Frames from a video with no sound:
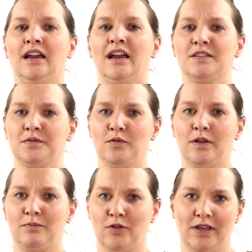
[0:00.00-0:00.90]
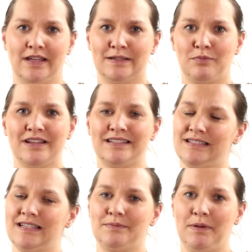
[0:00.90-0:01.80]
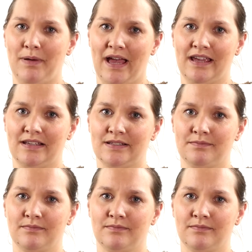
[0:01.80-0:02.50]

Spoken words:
As with all employees, apprentices need to be paid.